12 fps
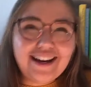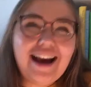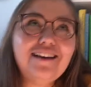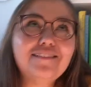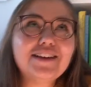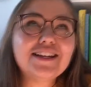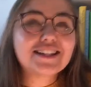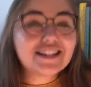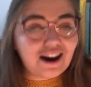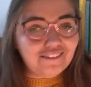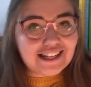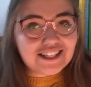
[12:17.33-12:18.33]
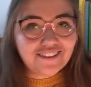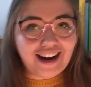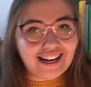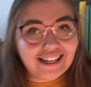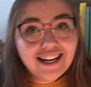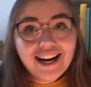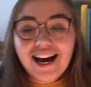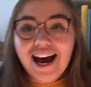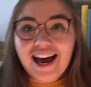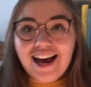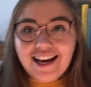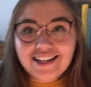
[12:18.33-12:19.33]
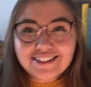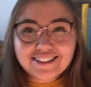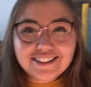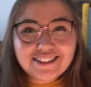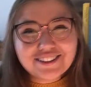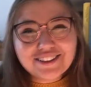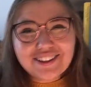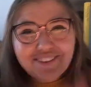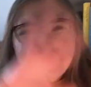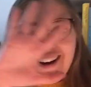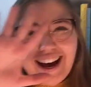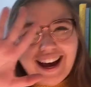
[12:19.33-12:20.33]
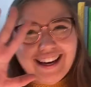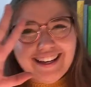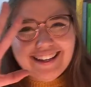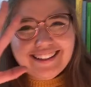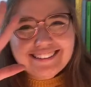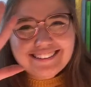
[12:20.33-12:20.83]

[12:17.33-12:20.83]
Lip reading: have so much fun and goodbye!